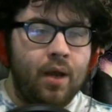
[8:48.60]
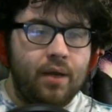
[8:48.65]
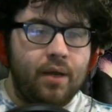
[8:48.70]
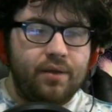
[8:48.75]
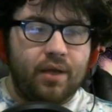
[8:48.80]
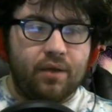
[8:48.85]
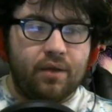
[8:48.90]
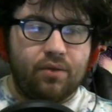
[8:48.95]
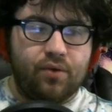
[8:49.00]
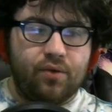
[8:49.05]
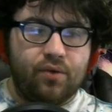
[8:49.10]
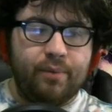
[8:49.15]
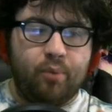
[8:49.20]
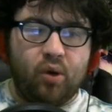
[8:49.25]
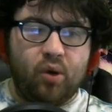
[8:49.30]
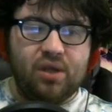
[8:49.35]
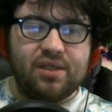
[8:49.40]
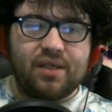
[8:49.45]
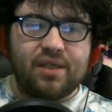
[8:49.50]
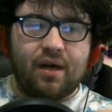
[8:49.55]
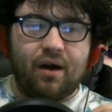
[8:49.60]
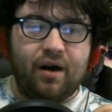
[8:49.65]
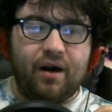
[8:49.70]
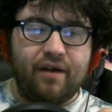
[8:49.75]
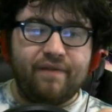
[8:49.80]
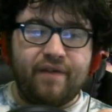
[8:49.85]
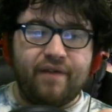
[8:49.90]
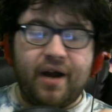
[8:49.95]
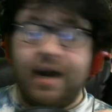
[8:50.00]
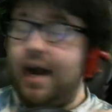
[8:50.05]
Then 3 points on Heart
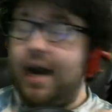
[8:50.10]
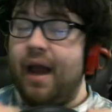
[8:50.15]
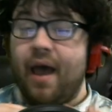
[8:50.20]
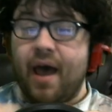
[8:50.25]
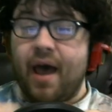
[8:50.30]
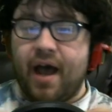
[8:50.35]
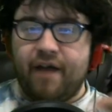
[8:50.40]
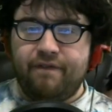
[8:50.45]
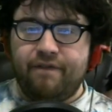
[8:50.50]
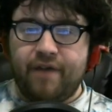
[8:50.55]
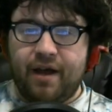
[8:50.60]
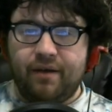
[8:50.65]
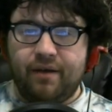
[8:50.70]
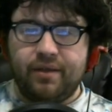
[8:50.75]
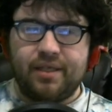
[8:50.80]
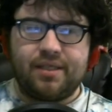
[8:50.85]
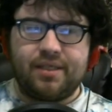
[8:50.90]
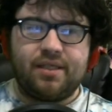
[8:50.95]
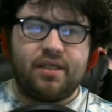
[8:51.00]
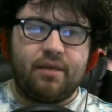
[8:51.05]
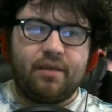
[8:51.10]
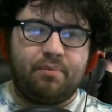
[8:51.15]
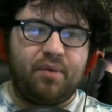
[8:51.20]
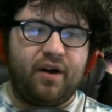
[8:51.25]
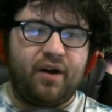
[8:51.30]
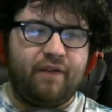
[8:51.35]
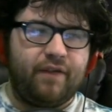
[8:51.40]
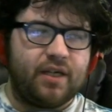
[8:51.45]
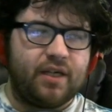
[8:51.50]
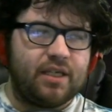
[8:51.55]
of Fire. I found this is the
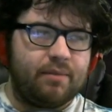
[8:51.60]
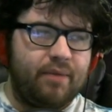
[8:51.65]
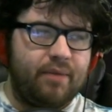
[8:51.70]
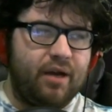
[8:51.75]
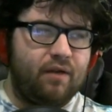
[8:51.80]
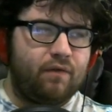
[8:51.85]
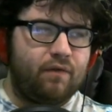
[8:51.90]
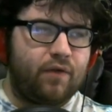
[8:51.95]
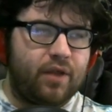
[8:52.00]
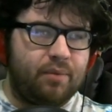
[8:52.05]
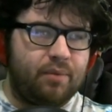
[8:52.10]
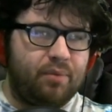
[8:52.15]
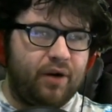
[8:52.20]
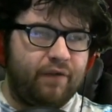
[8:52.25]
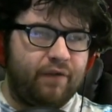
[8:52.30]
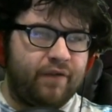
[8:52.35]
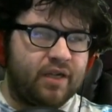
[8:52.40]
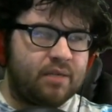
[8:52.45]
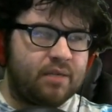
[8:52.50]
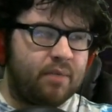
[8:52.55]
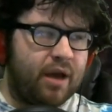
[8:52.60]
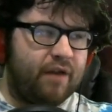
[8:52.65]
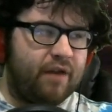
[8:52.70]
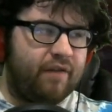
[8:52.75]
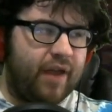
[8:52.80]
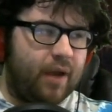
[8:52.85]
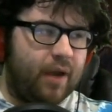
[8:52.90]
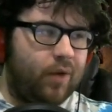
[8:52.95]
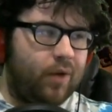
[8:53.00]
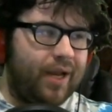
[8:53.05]
perfect amount for the perfect amount of
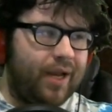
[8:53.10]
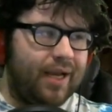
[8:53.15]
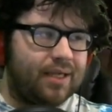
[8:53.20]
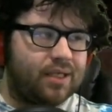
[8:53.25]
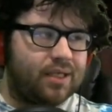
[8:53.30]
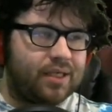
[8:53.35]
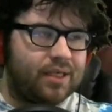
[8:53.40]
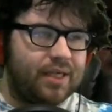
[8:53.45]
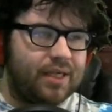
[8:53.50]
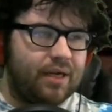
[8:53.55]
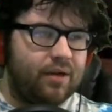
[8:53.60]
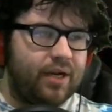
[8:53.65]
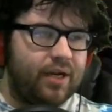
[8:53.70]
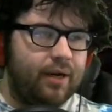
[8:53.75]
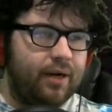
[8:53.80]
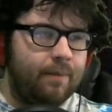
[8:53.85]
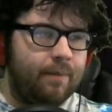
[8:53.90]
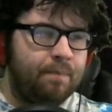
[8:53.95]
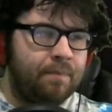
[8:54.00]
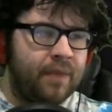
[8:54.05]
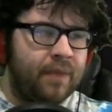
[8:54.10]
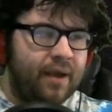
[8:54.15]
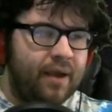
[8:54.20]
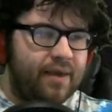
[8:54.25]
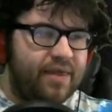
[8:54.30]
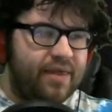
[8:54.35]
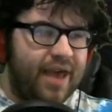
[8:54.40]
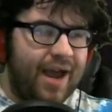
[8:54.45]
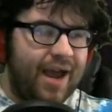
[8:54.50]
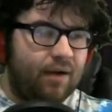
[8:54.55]
AoE, as you can tell here.
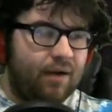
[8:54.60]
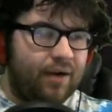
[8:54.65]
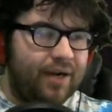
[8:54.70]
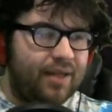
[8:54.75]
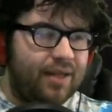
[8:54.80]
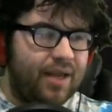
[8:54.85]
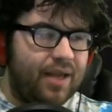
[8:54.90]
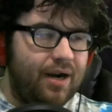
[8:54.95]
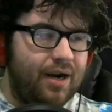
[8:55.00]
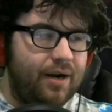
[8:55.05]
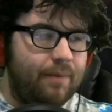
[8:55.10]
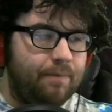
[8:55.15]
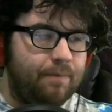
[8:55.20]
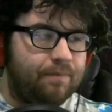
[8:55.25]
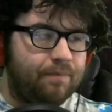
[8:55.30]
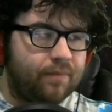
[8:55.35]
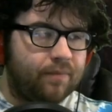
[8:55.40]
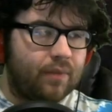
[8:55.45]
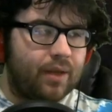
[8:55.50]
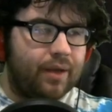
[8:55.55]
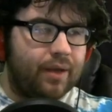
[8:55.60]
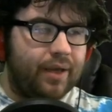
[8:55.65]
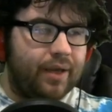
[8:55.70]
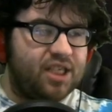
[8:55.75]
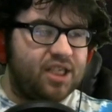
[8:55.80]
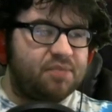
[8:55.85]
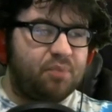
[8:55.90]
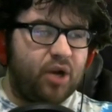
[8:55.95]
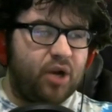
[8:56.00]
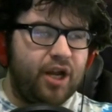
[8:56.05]
That right there
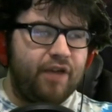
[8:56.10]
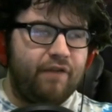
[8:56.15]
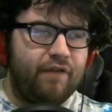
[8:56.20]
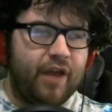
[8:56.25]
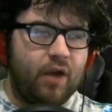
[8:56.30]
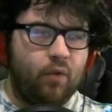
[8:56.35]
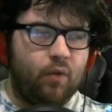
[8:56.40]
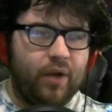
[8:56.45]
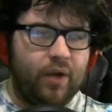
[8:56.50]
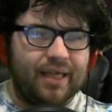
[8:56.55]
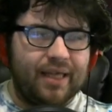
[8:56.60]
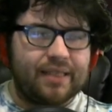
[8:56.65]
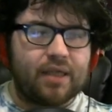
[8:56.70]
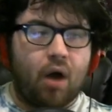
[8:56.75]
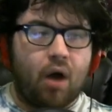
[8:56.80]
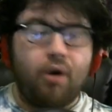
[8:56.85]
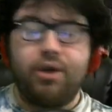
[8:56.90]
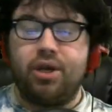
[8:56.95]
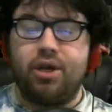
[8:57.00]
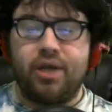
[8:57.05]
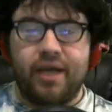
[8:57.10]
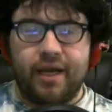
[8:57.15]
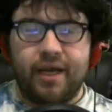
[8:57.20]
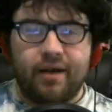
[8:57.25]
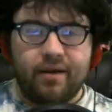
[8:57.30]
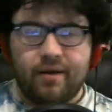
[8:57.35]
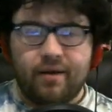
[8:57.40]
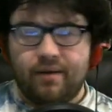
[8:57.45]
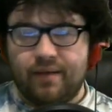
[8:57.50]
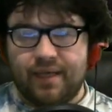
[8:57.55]
is plenty of AoE. That's all you
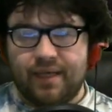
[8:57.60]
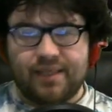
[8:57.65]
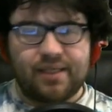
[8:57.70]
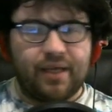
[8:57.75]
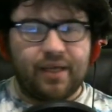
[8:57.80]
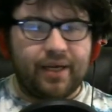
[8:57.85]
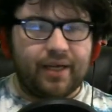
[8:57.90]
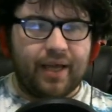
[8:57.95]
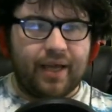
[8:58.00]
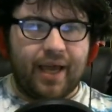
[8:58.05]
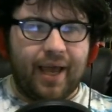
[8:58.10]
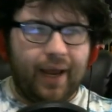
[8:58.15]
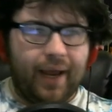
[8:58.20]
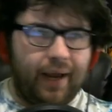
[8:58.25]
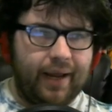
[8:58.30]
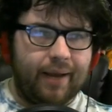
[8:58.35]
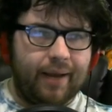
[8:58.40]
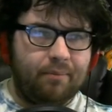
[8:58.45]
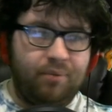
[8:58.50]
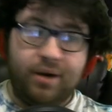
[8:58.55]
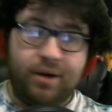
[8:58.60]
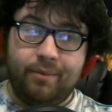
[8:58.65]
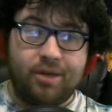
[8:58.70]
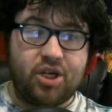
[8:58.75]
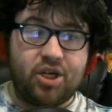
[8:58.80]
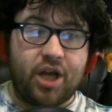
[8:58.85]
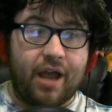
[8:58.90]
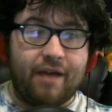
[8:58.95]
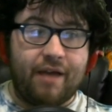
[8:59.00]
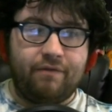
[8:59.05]
need. That's like pretty
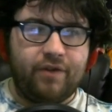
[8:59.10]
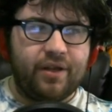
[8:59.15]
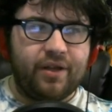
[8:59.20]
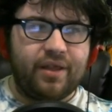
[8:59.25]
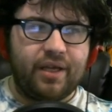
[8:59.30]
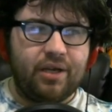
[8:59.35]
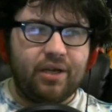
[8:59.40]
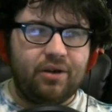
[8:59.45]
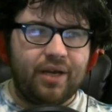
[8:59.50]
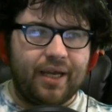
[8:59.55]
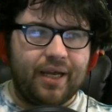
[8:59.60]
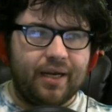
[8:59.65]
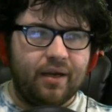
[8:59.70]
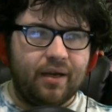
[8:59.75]
much everything you need.